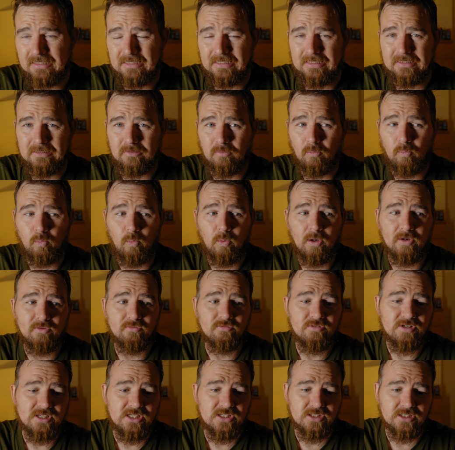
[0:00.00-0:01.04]
and
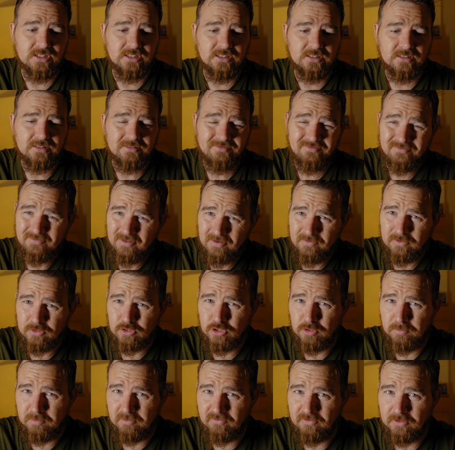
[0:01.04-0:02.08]
one reason, very
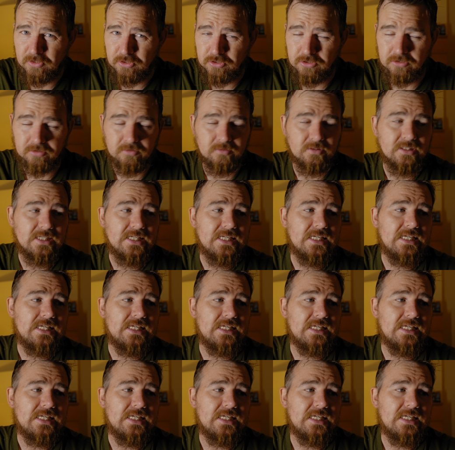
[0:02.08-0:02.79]
superficial,